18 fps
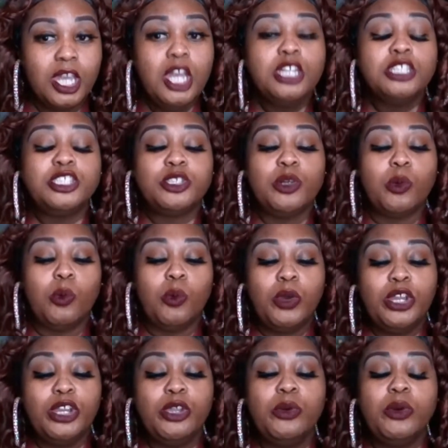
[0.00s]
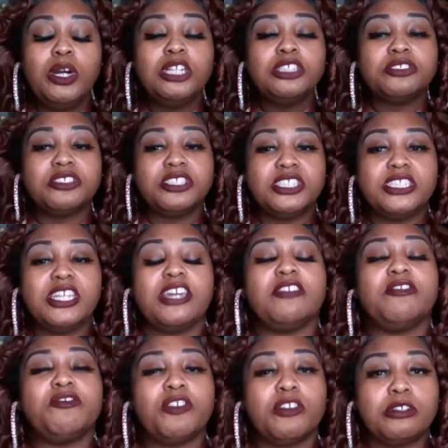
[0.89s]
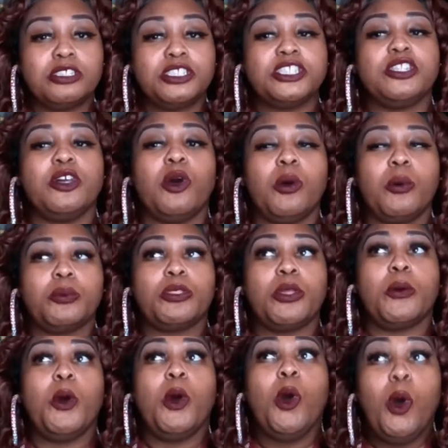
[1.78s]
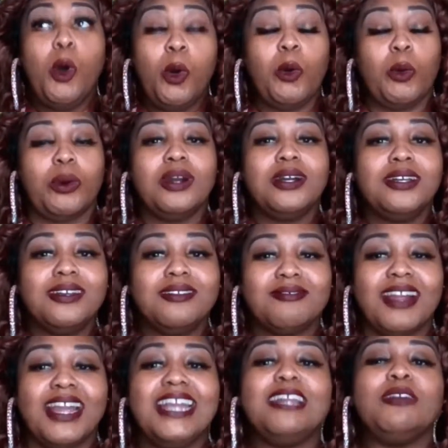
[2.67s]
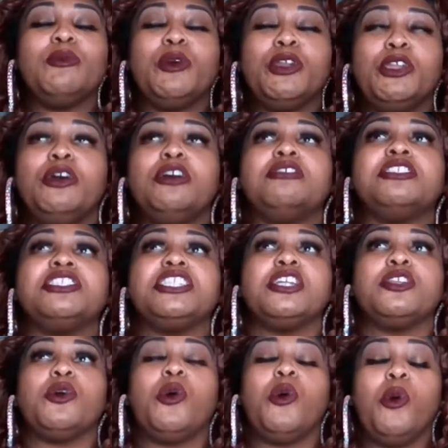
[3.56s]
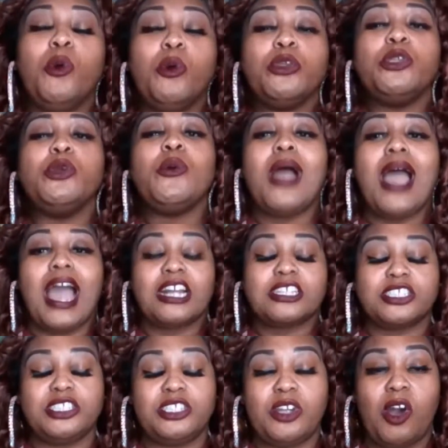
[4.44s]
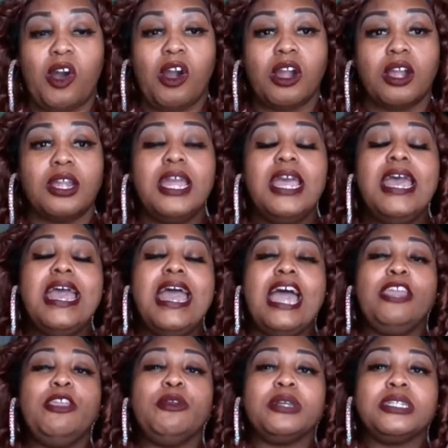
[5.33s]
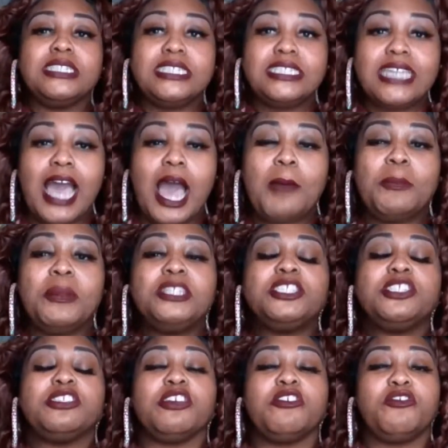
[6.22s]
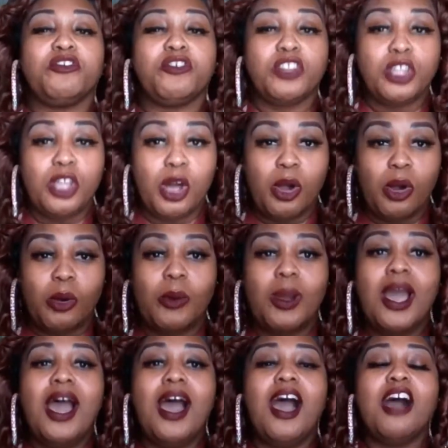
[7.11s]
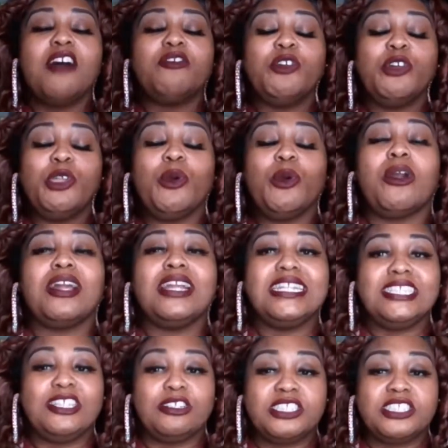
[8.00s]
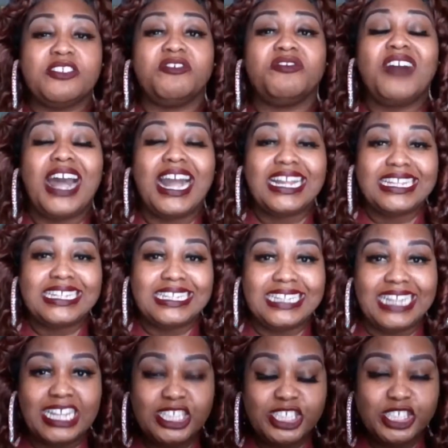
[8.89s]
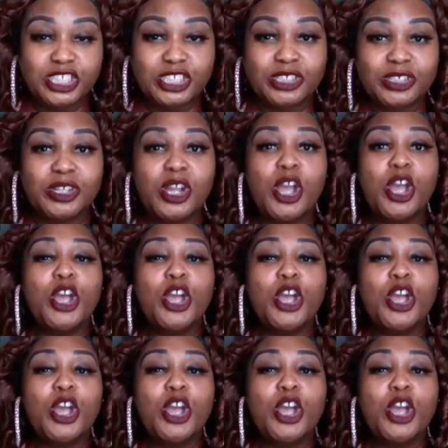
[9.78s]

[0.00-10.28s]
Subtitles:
So when you understand first the who, right? When you understand who you actually are and you can tap into the flow of who you are and your divine nature,